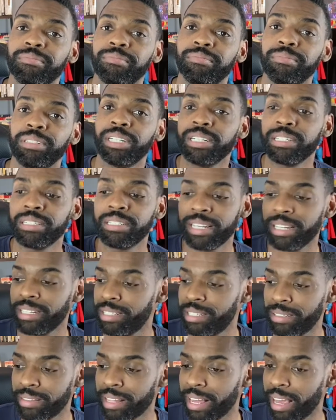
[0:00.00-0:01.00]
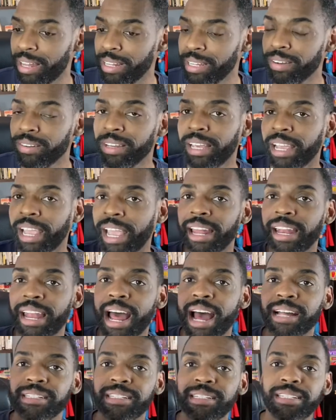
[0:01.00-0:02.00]
because they, they clearly
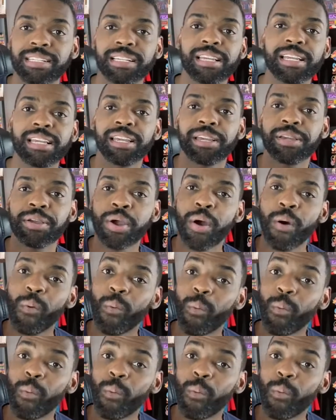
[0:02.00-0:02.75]
cannot see